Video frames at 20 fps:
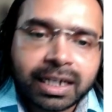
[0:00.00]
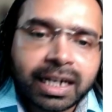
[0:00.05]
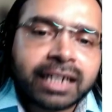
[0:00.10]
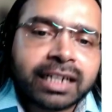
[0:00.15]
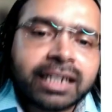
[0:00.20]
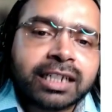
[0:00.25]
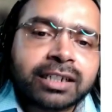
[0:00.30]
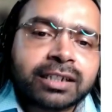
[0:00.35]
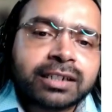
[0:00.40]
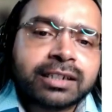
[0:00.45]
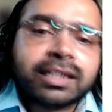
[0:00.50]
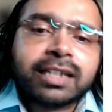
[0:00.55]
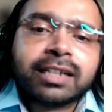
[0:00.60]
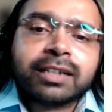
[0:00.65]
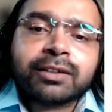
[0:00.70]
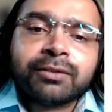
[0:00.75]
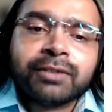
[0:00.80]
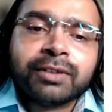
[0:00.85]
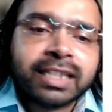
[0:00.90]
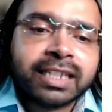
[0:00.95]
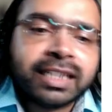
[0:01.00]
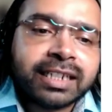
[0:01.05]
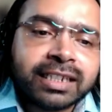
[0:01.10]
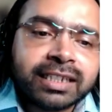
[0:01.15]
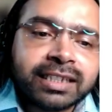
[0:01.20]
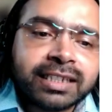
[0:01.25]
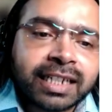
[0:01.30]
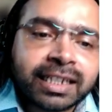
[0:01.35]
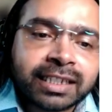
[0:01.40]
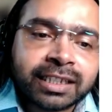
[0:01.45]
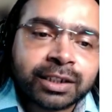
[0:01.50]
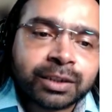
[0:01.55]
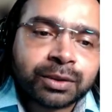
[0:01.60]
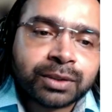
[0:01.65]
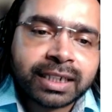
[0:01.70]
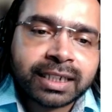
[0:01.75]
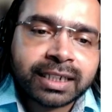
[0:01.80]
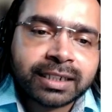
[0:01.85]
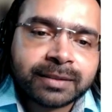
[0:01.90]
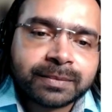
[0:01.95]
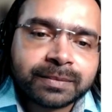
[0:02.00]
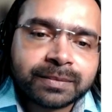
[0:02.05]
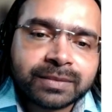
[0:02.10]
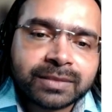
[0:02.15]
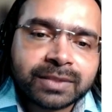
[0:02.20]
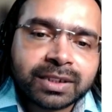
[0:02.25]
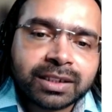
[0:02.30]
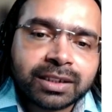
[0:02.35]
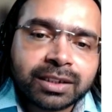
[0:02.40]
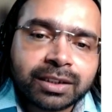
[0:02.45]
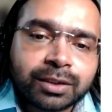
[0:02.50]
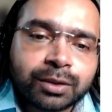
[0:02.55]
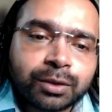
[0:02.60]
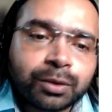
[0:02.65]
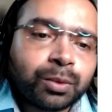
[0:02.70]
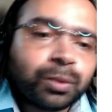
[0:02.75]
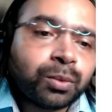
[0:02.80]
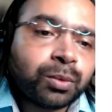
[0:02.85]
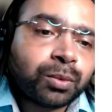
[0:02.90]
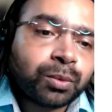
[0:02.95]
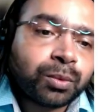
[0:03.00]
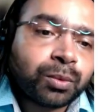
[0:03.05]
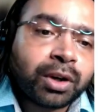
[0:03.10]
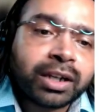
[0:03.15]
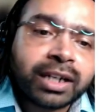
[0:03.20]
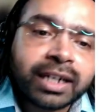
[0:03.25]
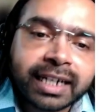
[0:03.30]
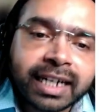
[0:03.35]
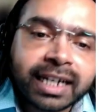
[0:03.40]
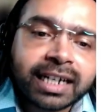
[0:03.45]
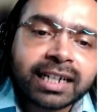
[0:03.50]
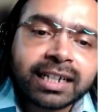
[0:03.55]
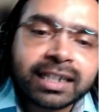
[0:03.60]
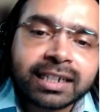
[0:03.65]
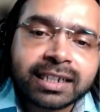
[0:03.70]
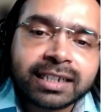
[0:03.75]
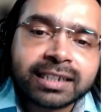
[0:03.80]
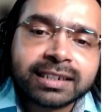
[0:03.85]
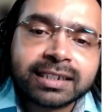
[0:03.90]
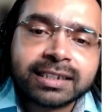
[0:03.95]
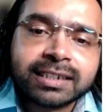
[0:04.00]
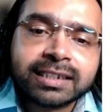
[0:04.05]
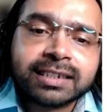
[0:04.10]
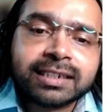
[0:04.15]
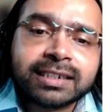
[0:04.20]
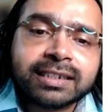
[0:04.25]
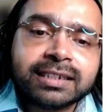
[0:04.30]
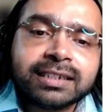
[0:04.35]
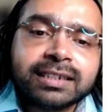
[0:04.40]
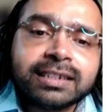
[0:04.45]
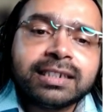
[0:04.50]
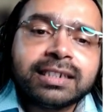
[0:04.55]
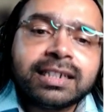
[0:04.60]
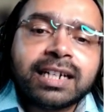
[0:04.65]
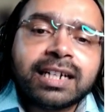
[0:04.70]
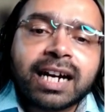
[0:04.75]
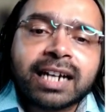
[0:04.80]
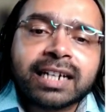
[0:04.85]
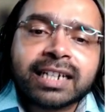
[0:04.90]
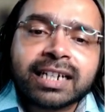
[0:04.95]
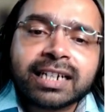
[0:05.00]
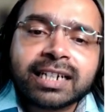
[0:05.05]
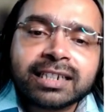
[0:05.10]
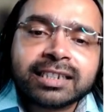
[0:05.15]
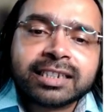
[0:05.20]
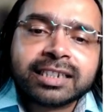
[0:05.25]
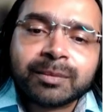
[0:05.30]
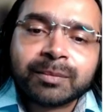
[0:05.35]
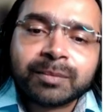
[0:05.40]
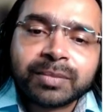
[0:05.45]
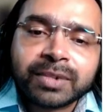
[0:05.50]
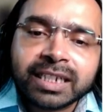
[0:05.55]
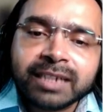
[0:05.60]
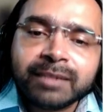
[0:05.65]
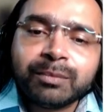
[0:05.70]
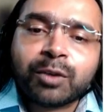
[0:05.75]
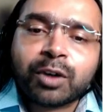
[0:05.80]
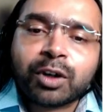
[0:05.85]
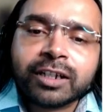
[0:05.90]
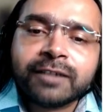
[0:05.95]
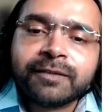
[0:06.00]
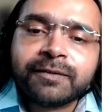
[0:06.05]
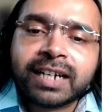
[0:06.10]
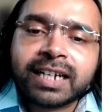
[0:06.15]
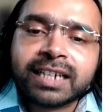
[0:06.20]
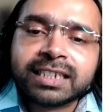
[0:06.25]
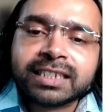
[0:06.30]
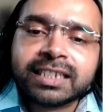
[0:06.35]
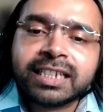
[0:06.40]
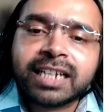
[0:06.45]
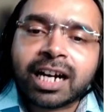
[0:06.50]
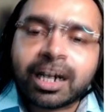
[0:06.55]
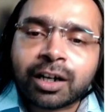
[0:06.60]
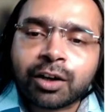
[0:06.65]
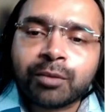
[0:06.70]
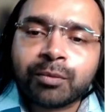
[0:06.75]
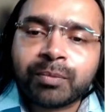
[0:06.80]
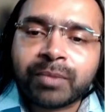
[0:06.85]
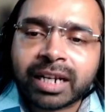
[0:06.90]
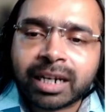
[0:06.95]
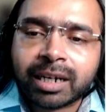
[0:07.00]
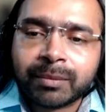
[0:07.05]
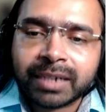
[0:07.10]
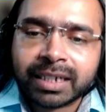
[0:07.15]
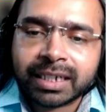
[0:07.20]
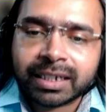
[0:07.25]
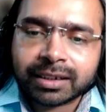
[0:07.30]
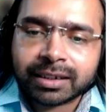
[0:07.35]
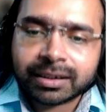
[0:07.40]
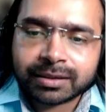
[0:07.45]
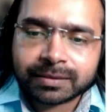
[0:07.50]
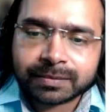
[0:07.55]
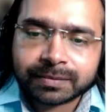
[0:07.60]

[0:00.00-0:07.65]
and the query is executed. So what attacker does is attacker simply modifies the account parameter.